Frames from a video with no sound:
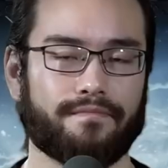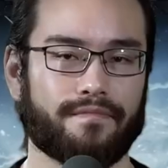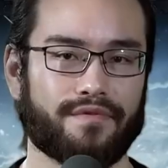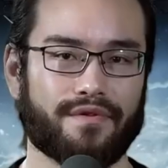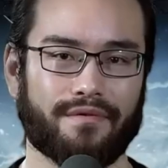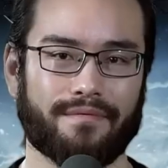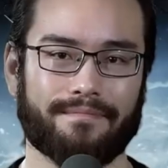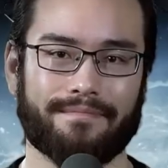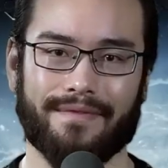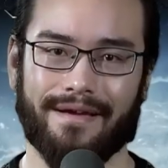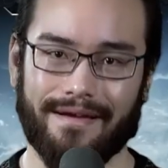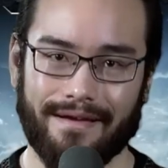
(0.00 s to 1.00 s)
So,
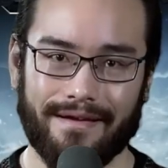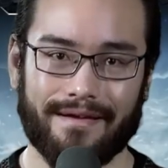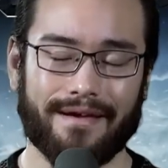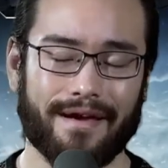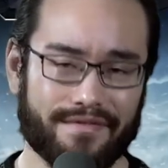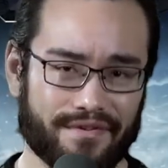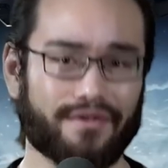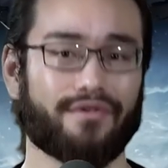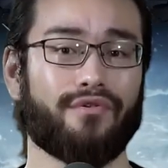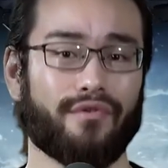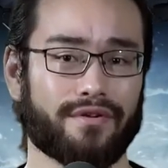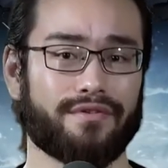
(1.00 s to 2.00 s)
as a
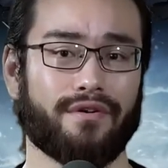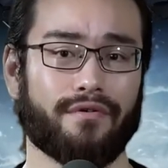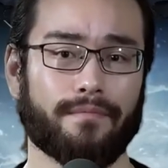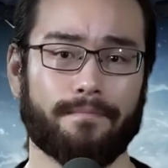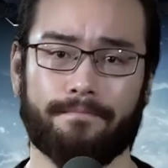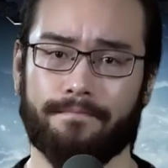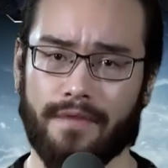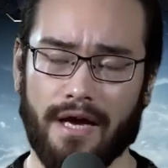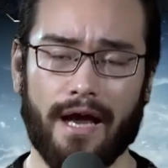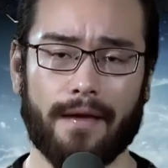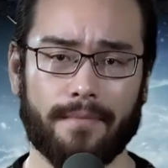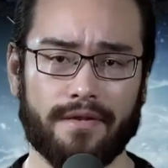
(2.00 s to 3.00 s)
quick note,
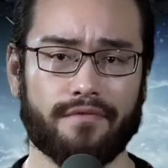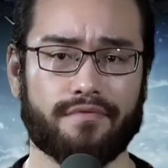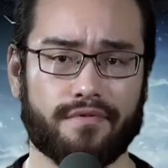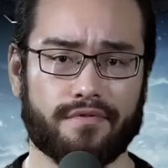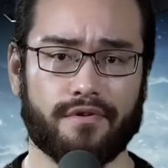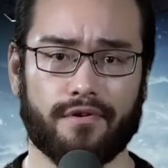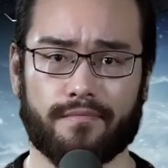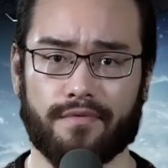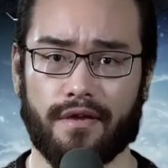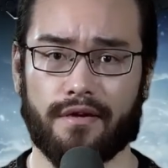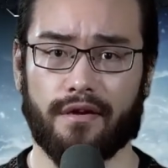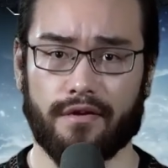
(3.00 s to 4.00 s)
Hyman uses
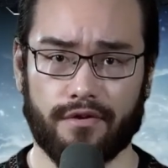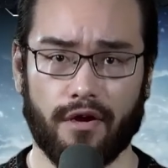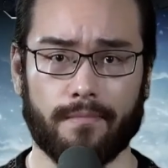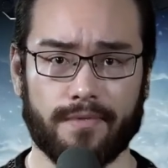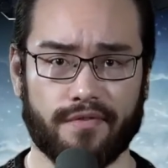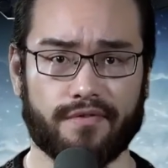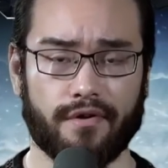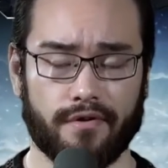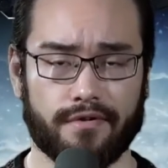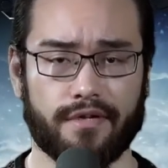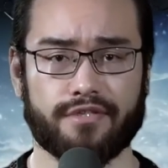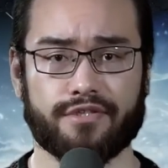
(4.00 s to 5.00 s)
terms like anomalous
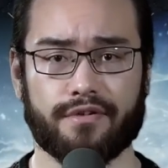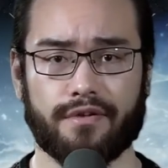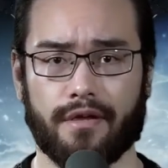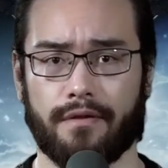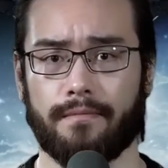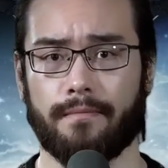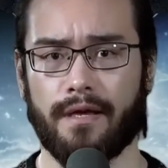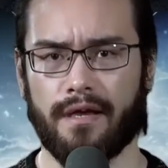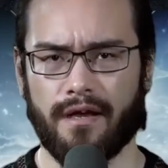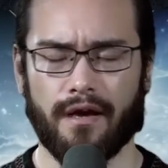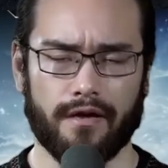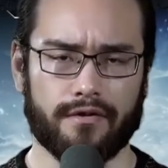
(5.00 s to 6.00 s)
cognition and
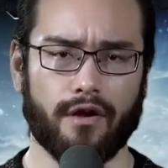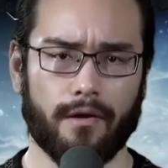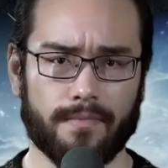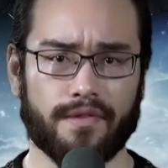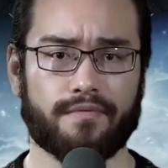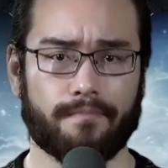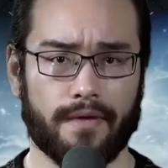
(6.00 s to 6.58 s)
anomalous